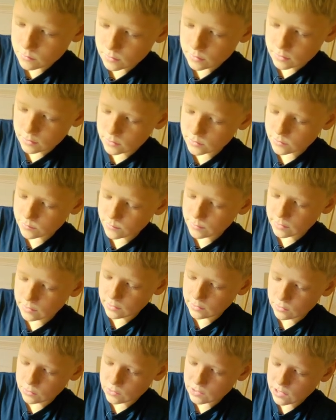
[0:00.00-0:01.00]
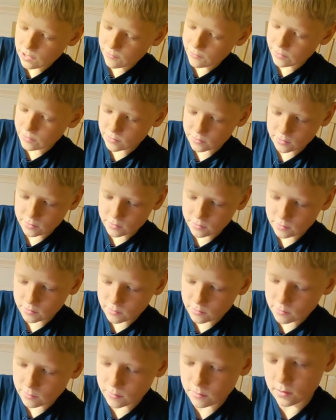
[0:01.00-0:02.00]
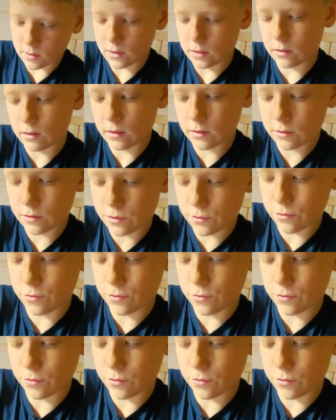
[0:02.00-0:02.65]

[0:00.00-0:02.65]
That's my little character that I like to